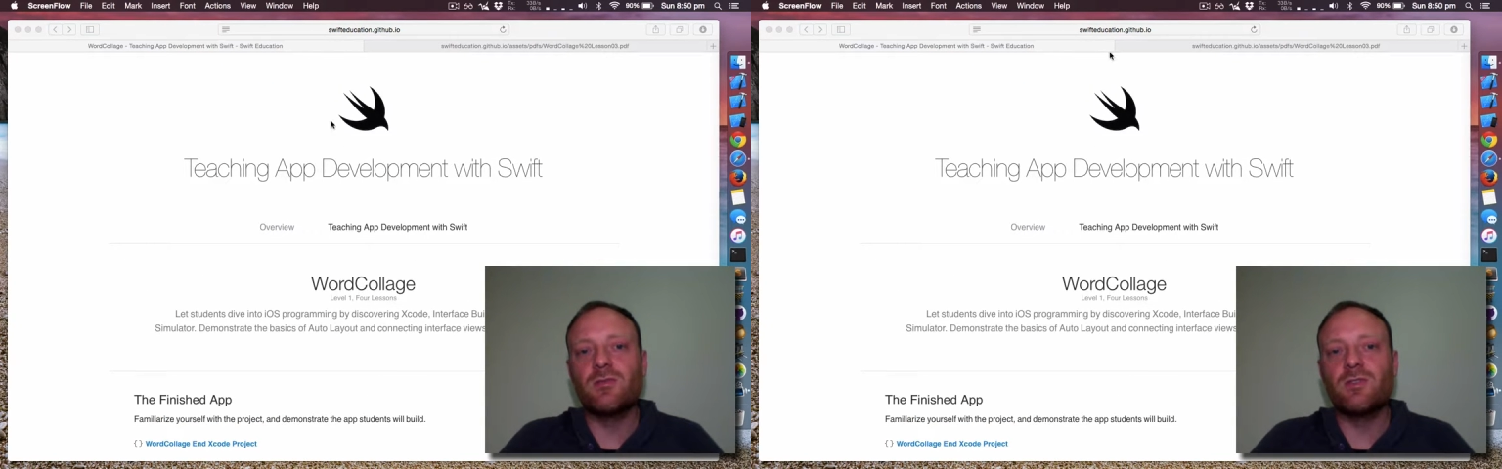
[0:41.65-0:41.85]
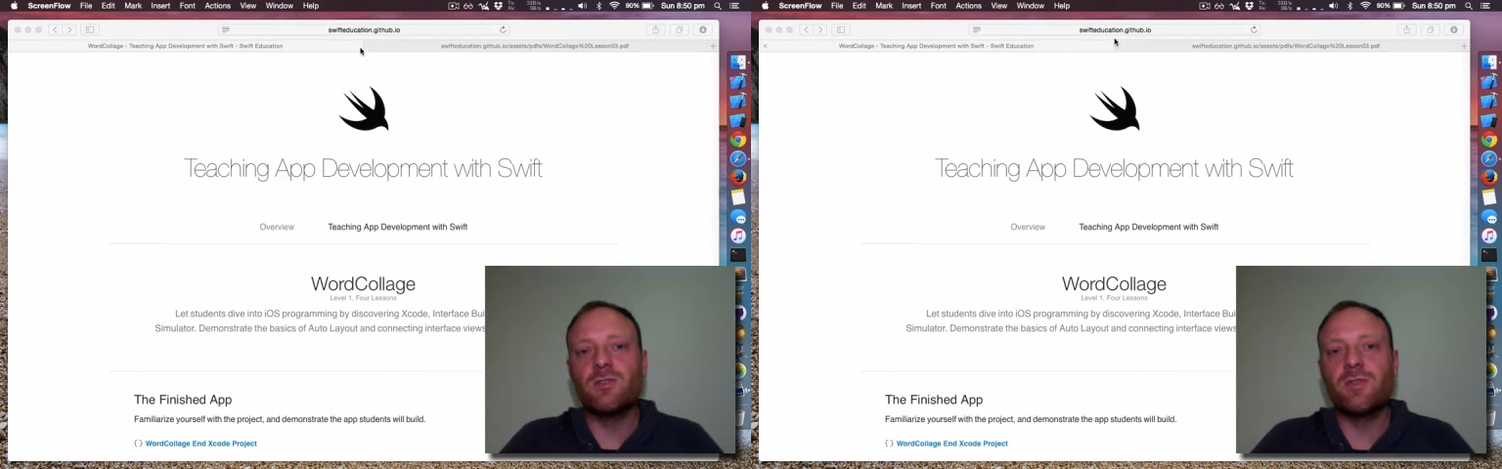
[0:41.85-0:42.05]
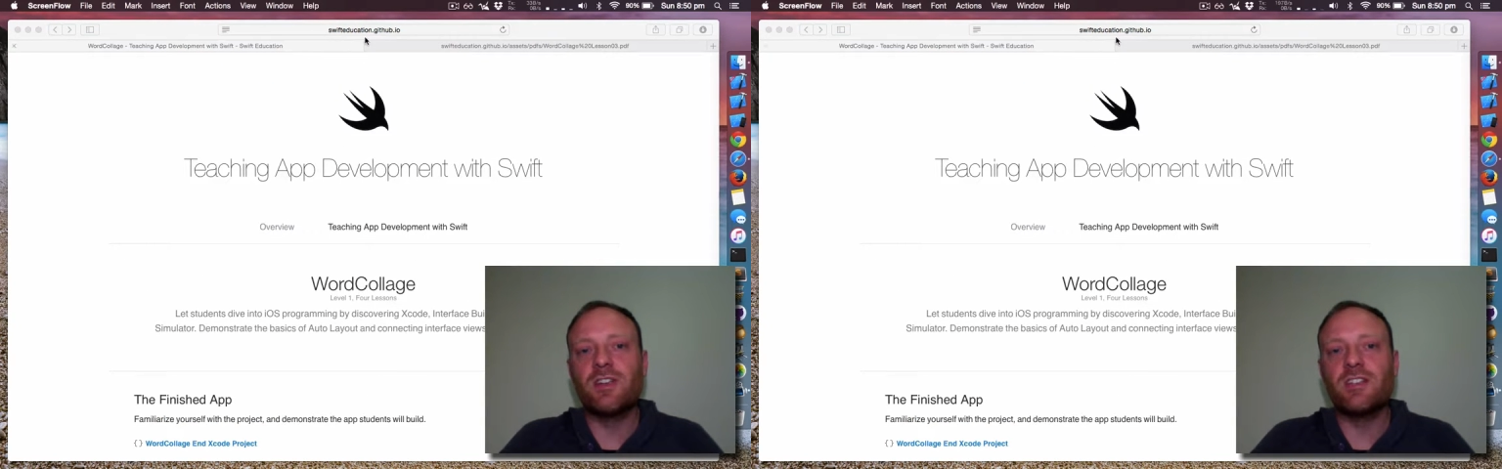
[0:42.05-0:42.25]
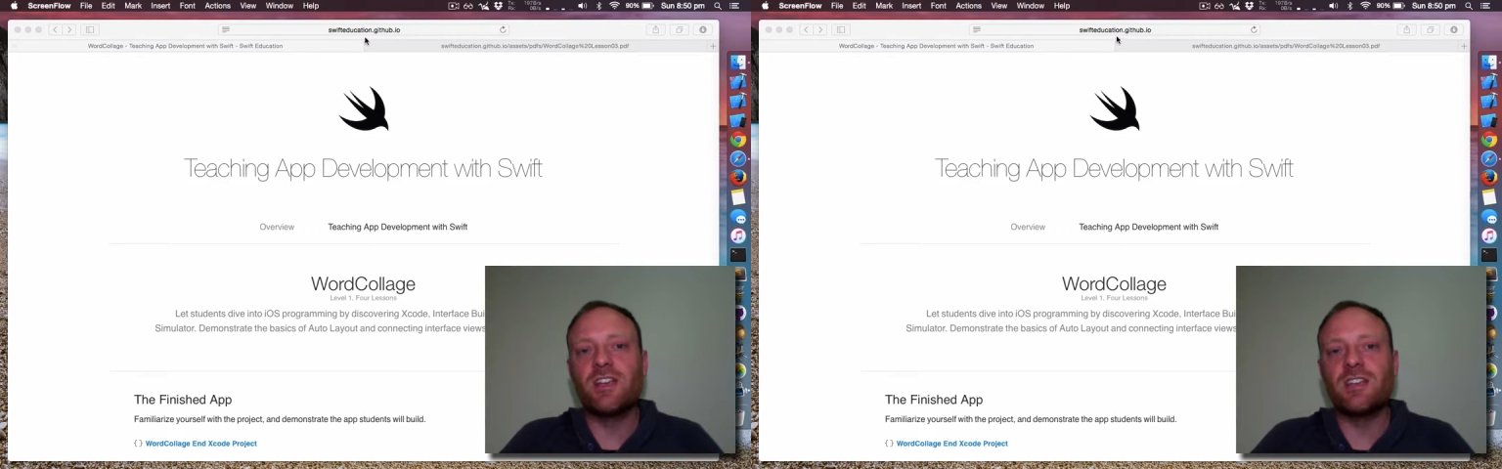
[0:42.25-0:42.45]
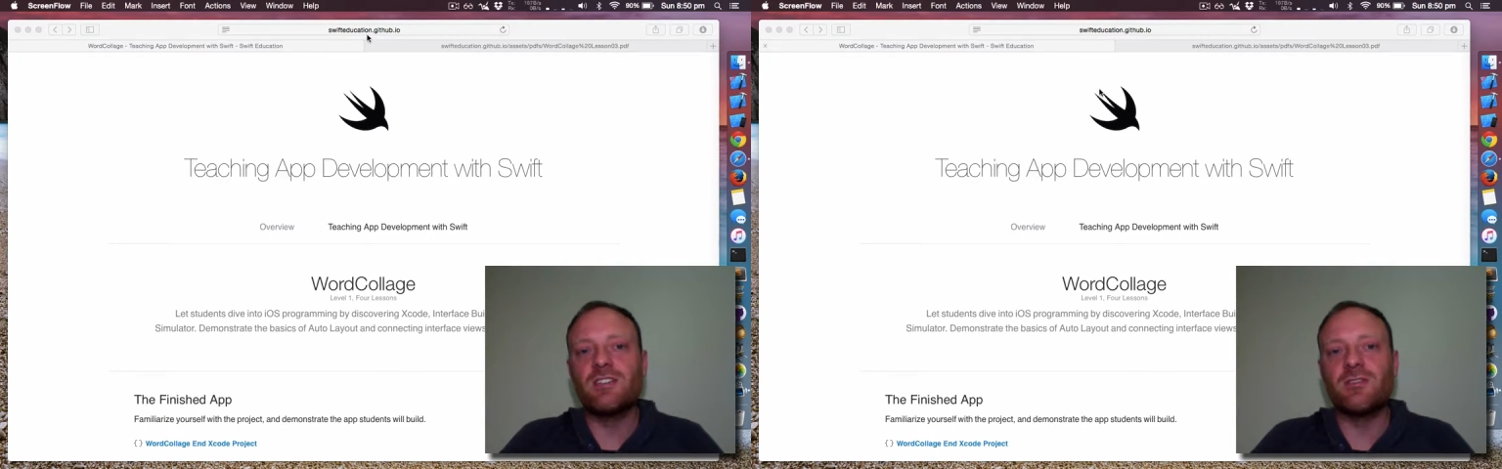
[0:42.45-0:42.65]

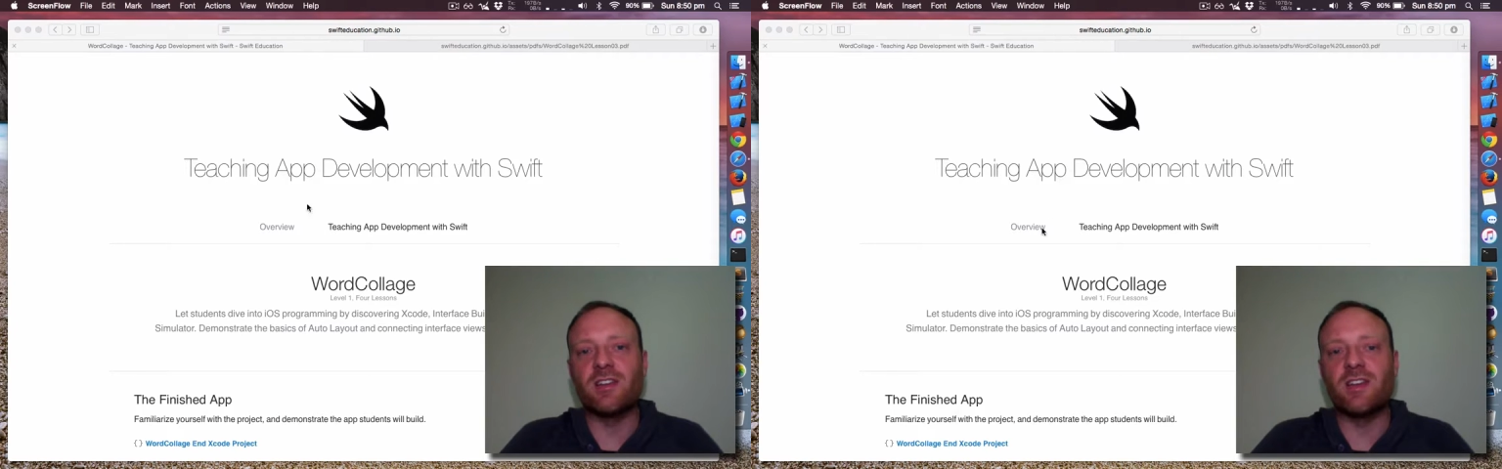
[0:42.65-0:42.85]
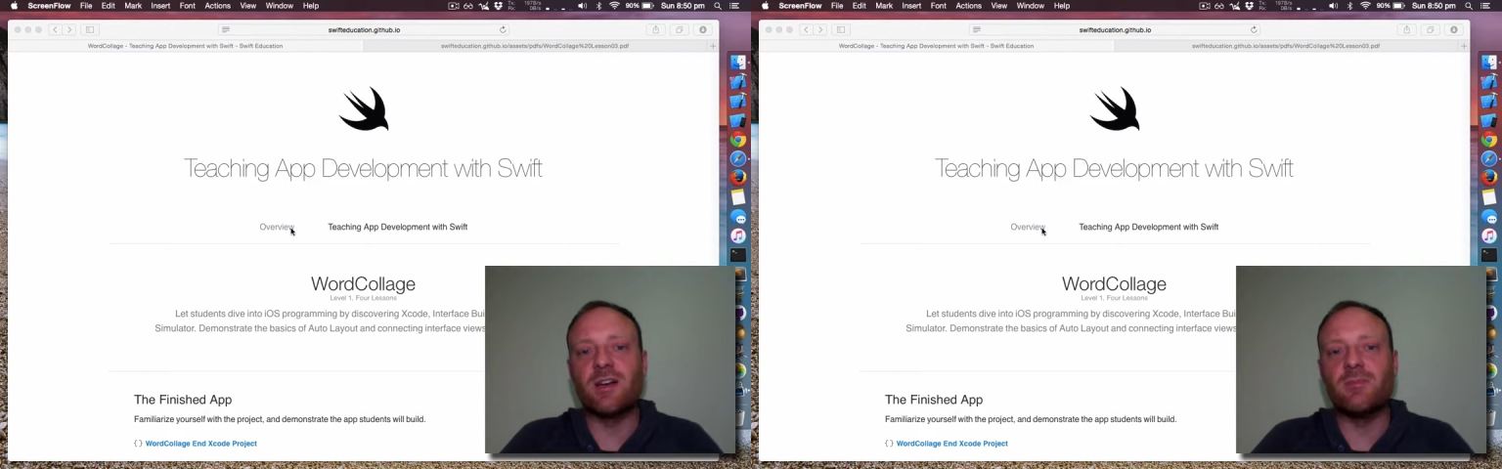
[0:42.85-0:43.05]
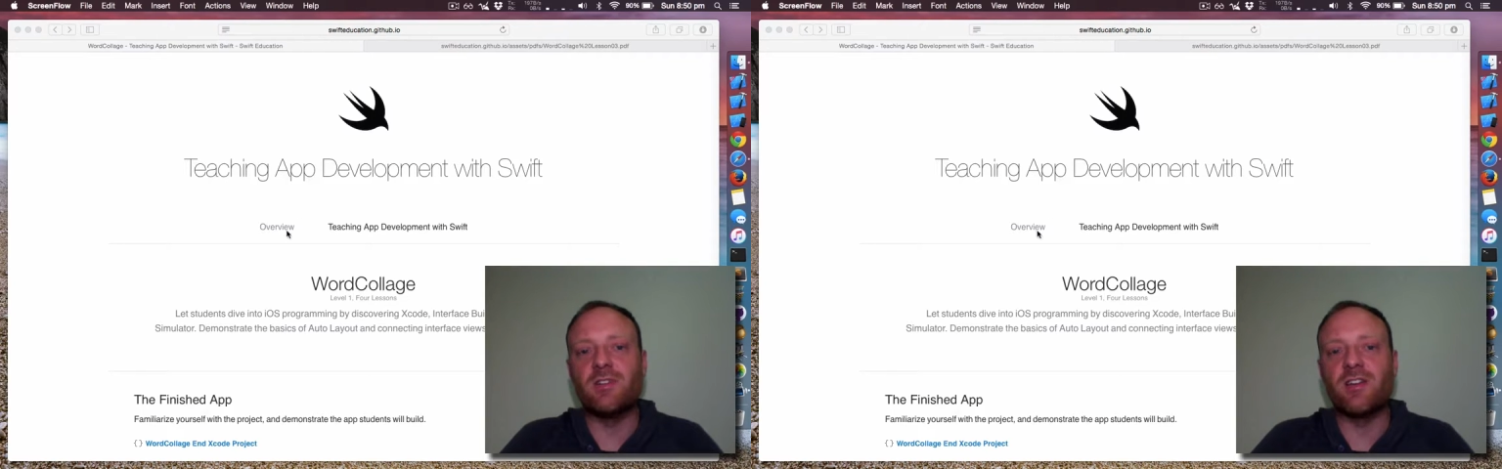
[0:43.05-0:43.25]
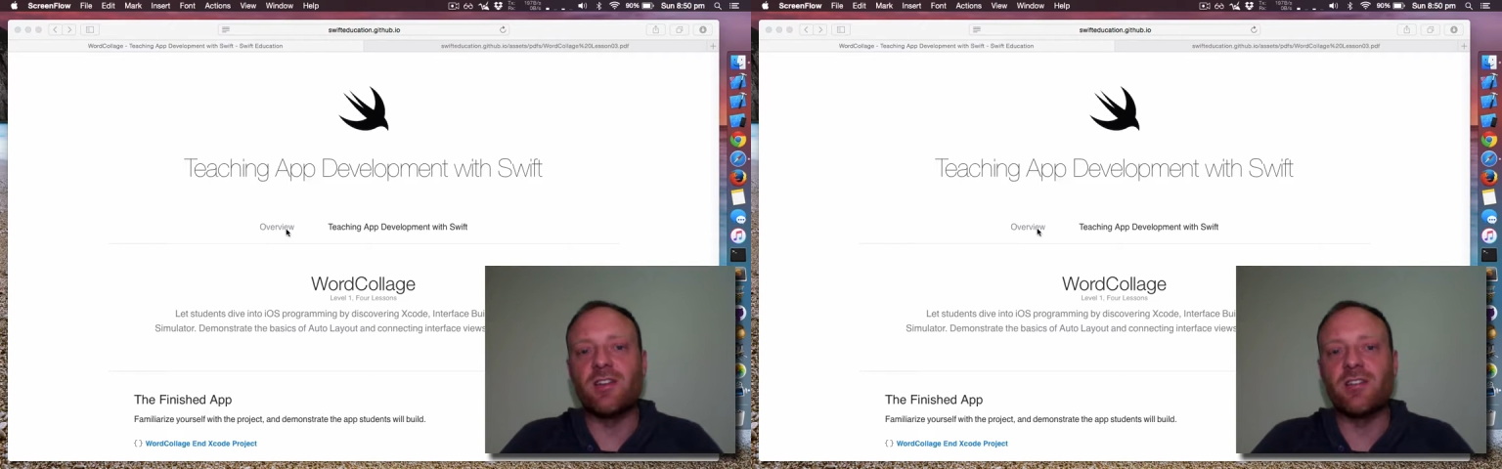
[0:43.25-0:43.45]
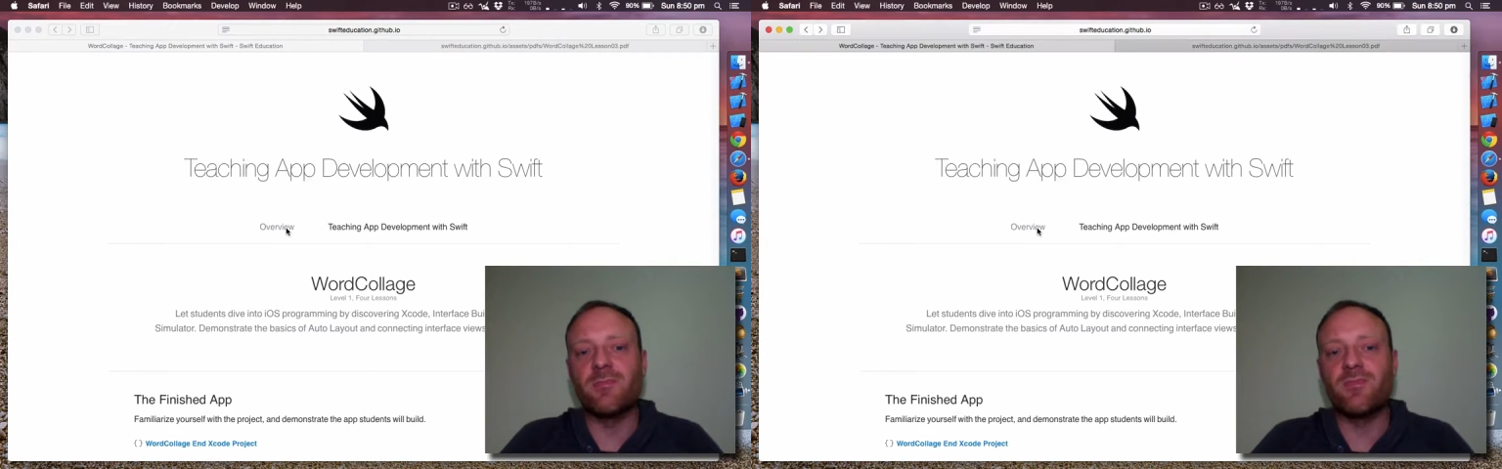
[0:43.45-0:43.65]
swifteducation.github.io.